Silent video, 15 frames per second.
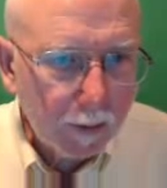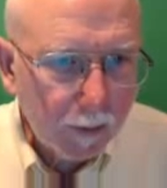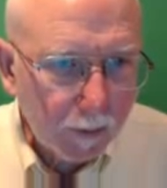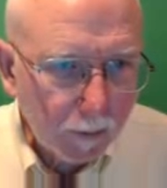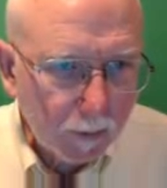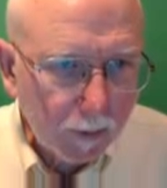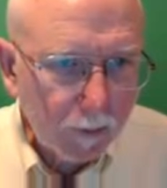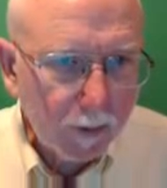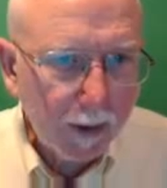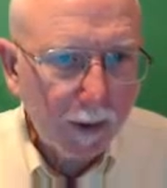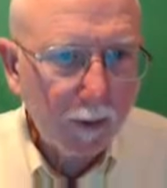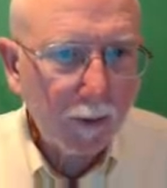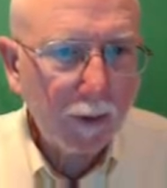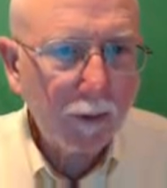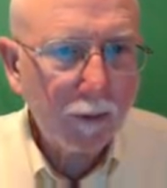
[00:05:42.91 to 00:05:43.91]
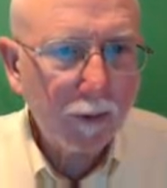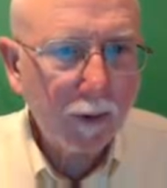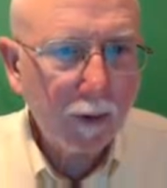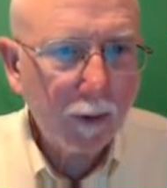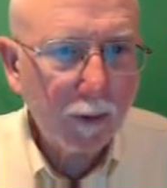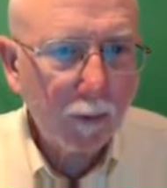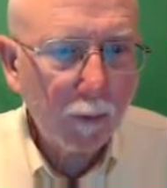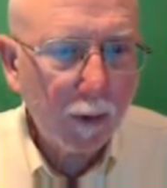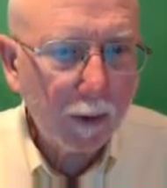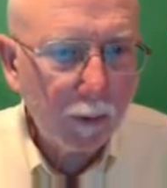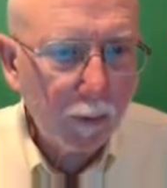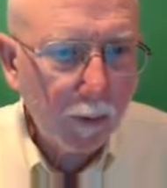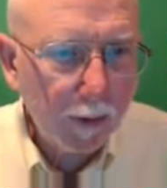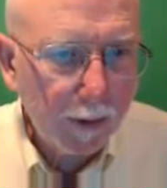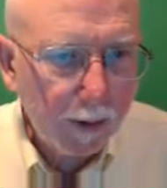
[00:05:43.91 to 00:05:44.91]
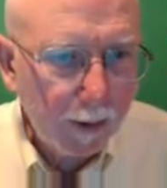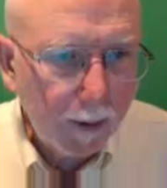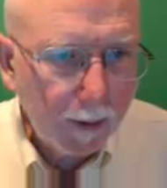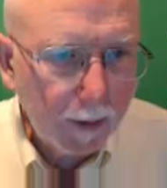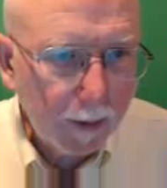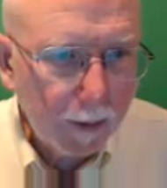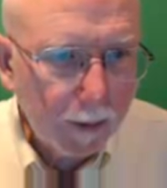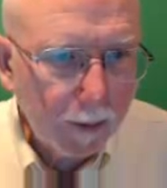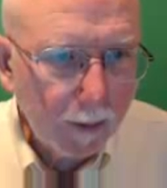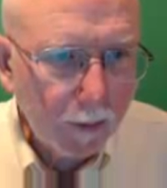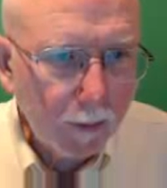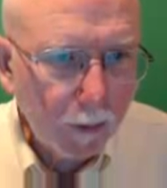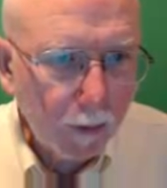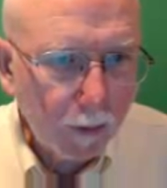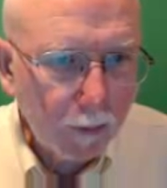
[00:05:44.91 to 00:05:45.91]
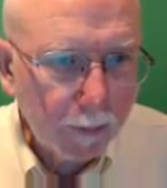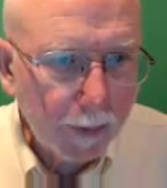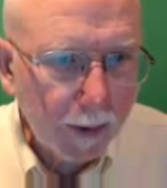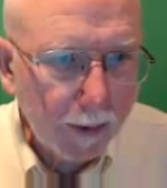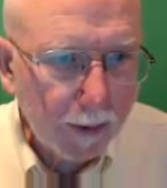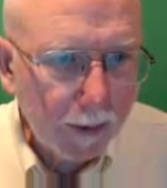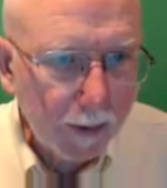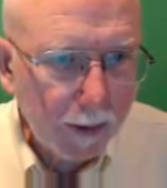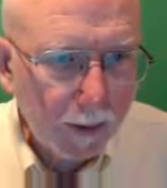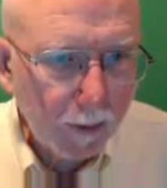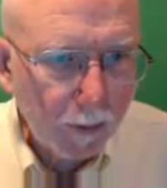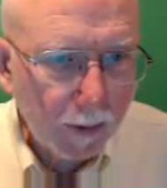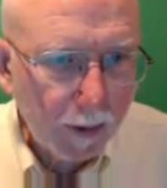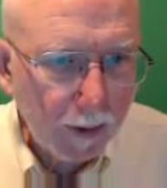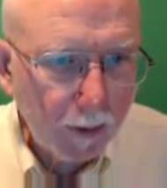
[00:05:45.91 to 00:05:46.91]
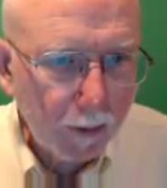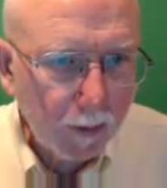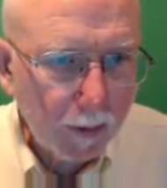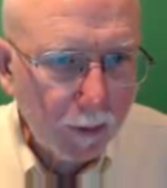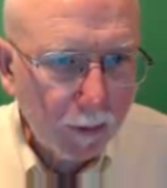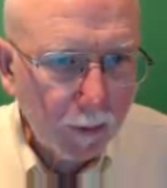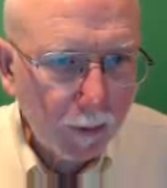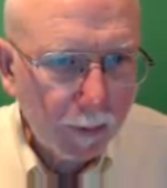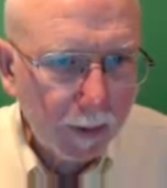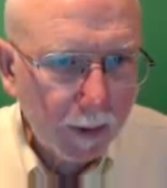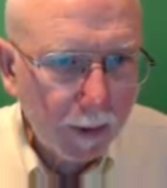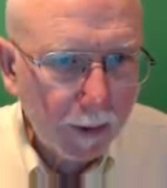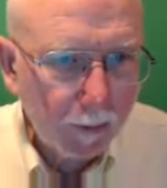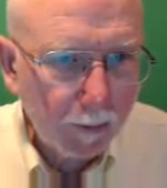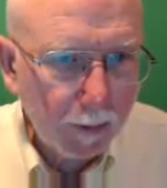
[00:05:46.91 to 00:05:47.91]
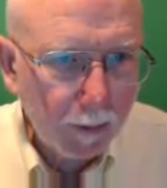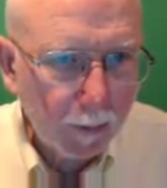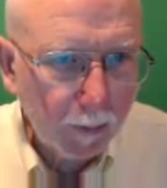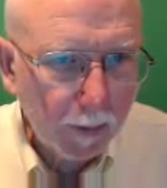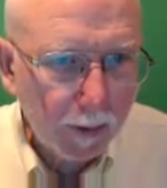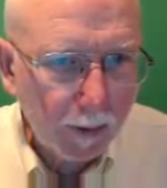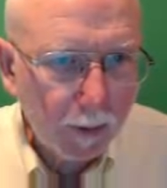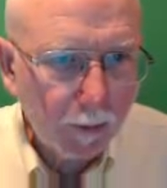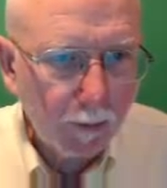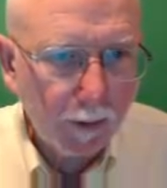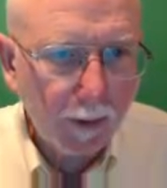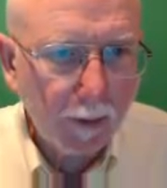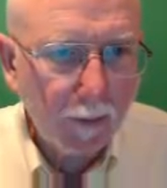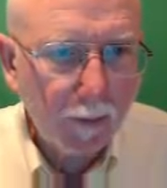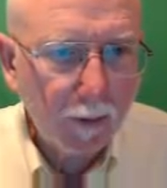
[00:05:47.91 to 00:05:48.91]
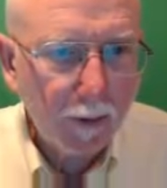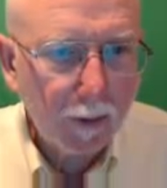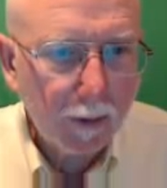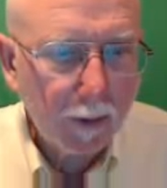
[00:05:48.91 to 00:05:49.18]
Since this angle is 120, this corresponding angle here is going to be 120 degrees.